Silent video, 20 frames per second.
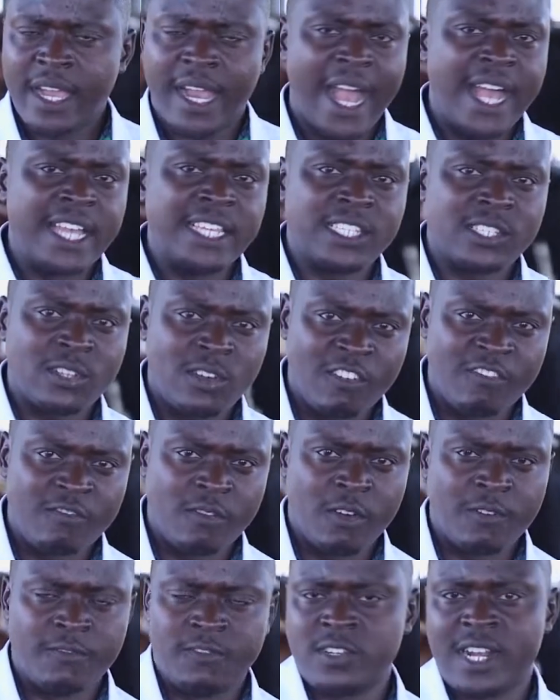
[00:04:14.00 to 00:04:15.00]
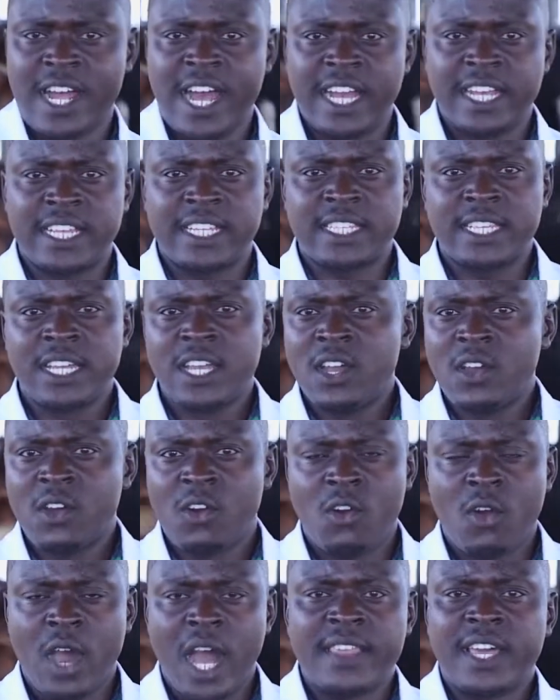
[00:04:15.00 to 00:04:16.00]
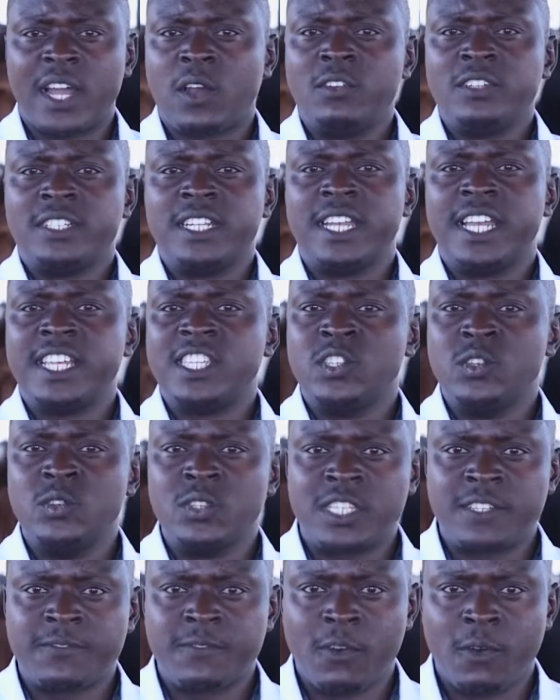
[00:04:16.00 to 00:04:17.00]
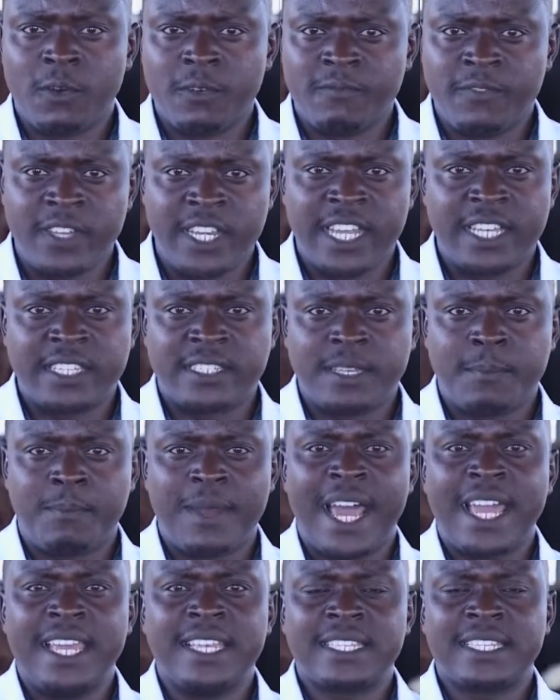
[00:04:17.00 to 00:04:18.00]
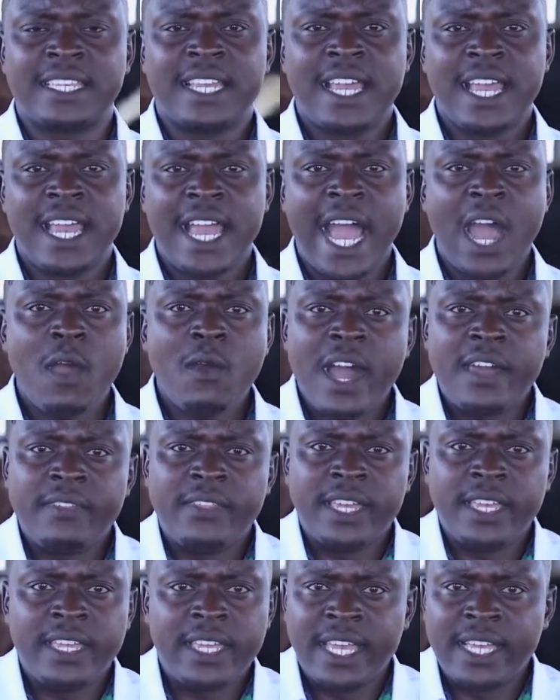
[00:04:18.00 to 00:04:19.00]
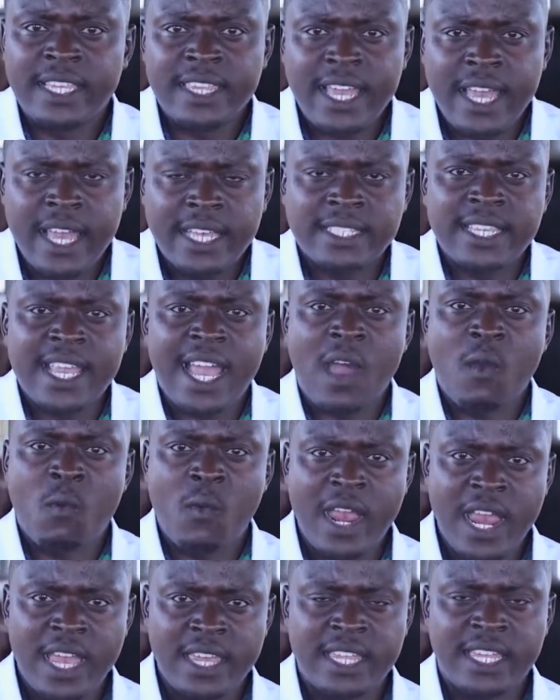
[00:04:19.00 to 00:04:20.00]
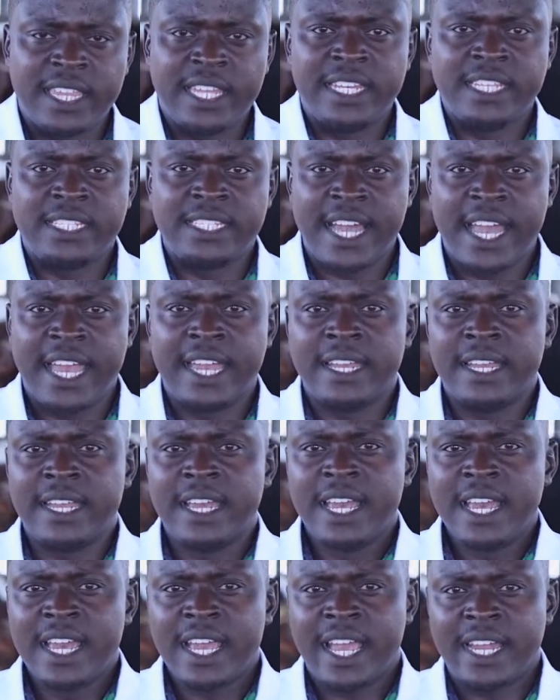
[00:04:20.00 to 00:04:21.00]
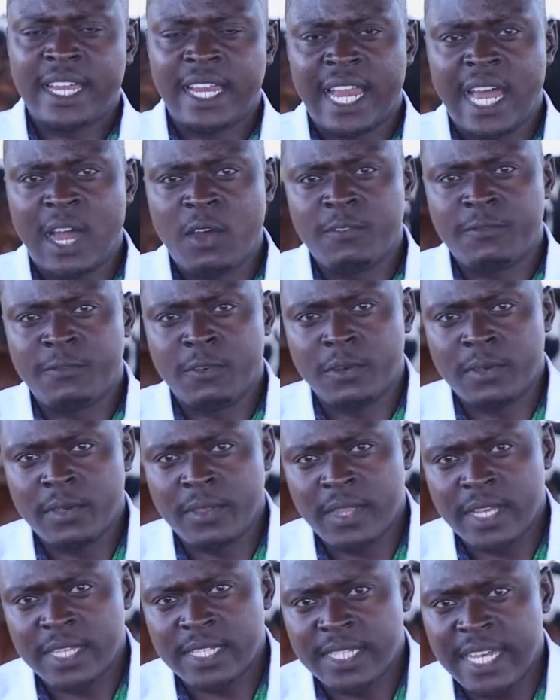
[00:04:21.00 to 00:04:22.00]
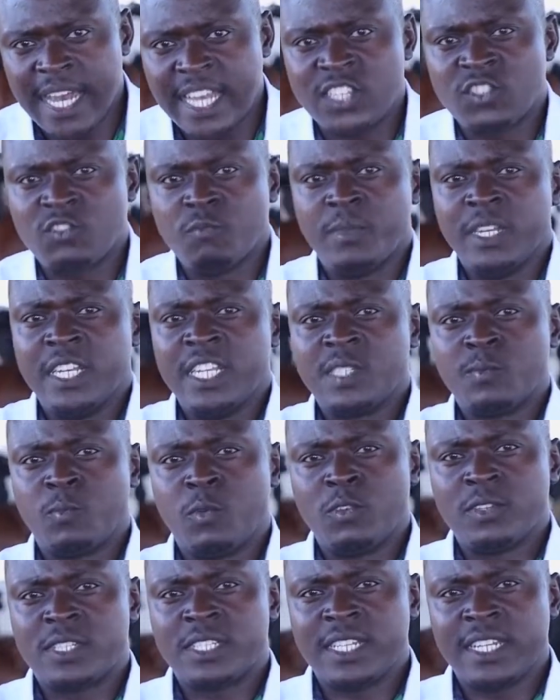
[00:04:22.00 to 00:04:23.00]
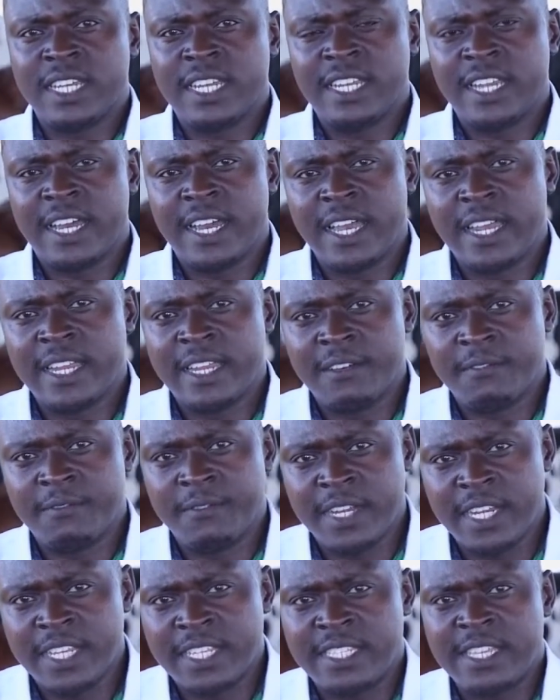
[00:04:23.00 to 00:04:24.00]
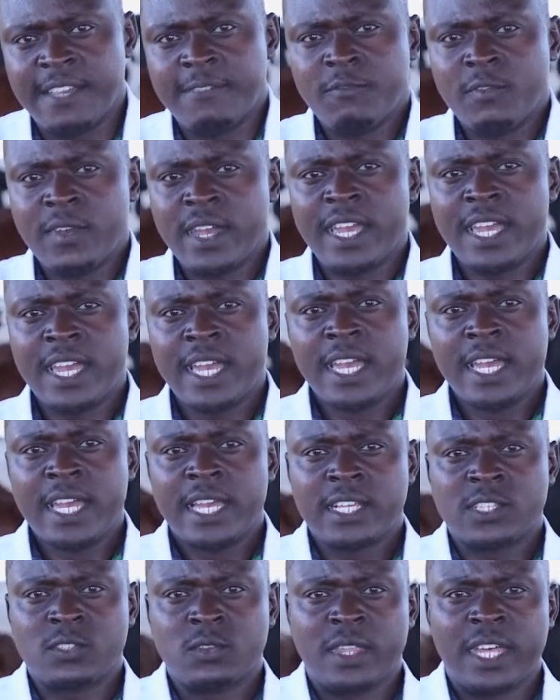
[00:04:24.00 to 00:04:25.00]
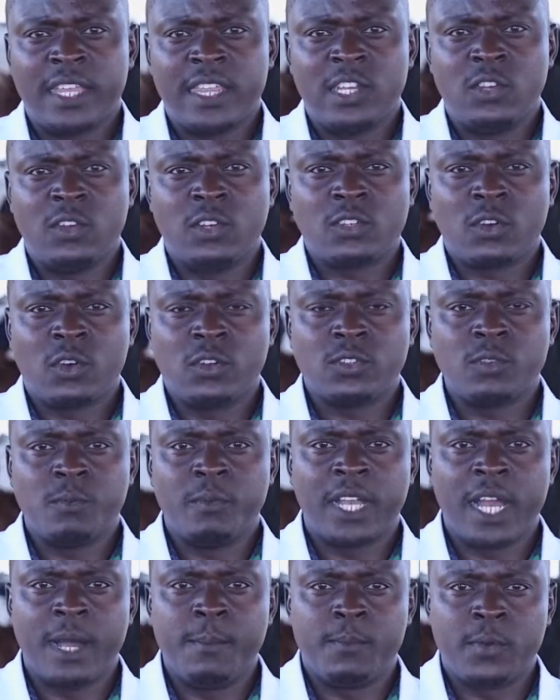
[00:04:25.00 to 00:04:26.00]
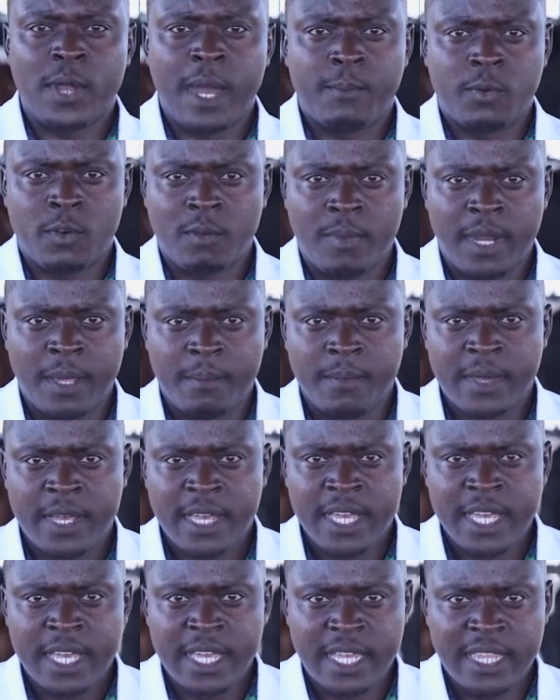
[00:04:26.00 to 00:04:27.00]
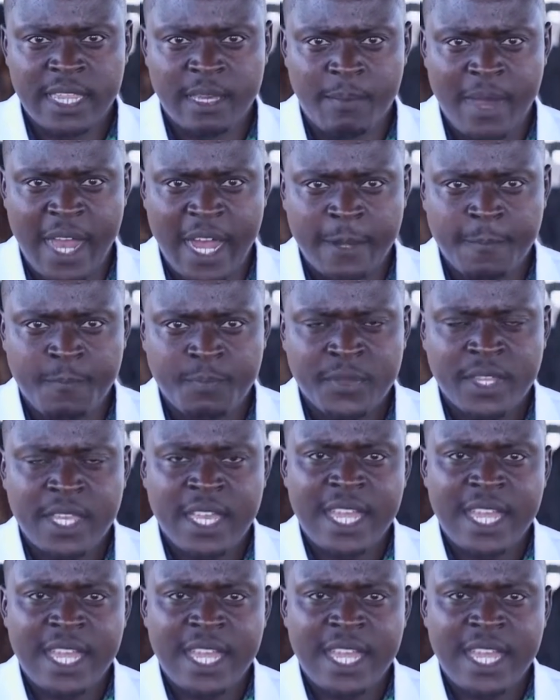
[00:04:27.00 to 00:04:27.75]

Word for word: Cans of, of drugs or other containers used for various supplies, how are they, is there, is there a way that the design can allow for such to be disposed in a, in a very safe way so that they don't also become a problem in the barn?